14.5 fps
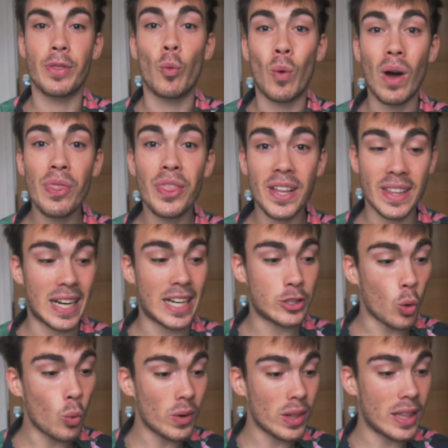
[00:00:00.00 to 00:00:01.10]
The one thing that I
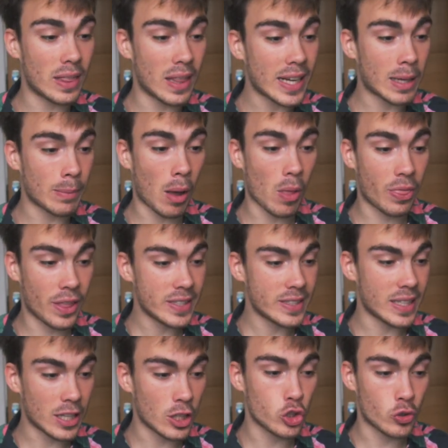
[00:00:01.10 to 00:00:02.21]
don't really like about
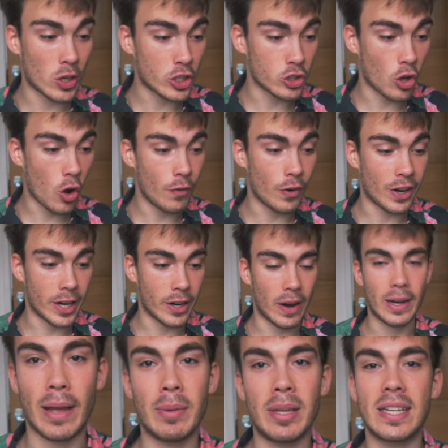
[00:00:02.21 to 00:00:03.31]
this illustration over here,
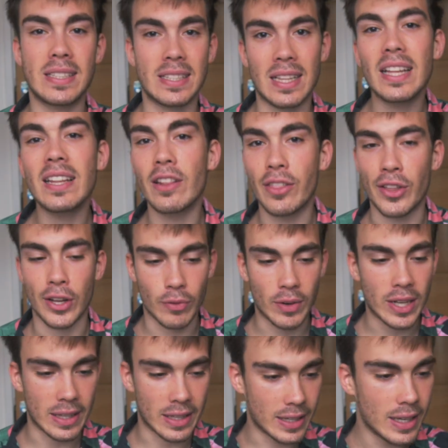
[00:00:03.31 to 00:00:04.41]
and I mean it's a little thing
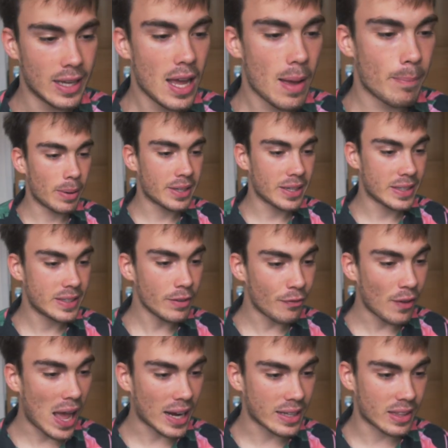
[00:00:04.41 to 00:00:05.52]
really, but it's the
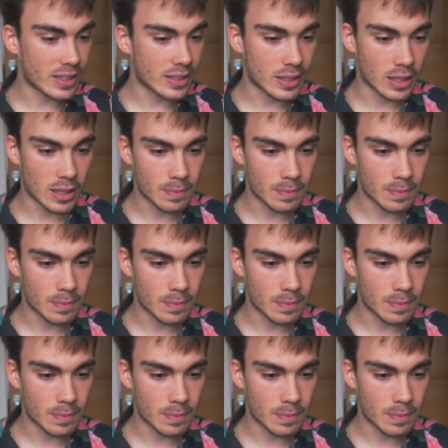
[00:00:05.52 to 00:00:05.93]
fact that